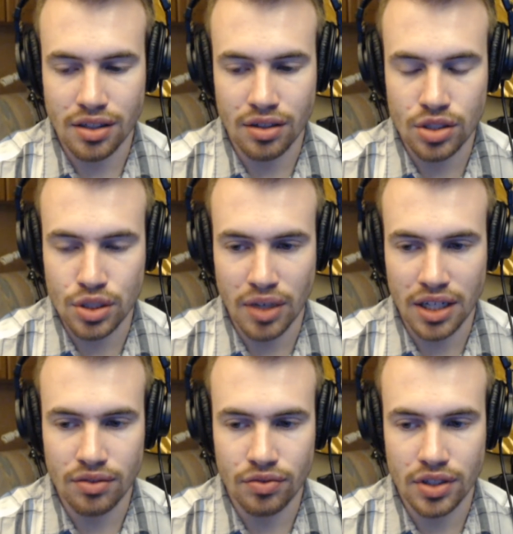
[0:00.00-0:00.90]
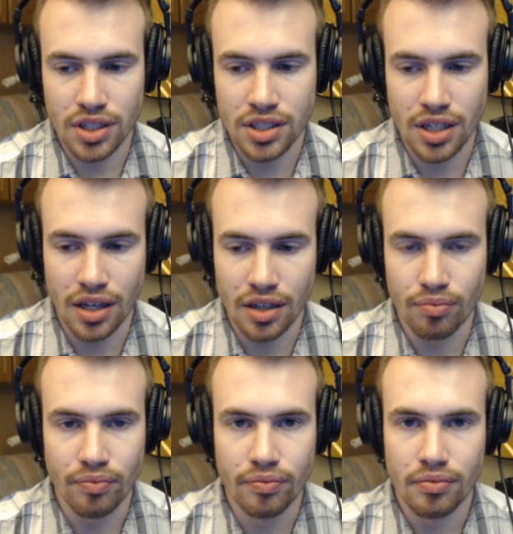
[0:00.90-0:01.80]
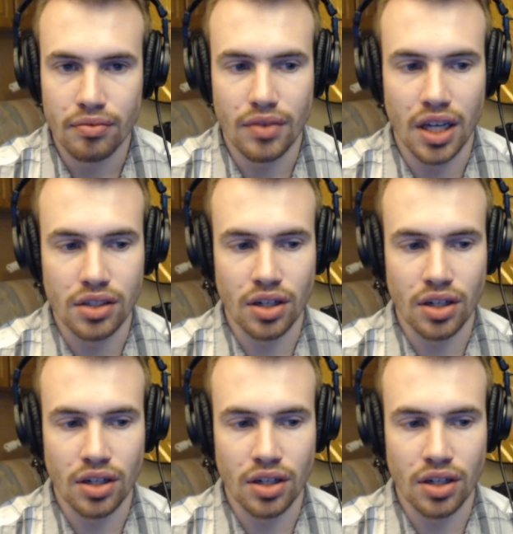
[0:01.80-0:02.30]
They're just made for the same, like,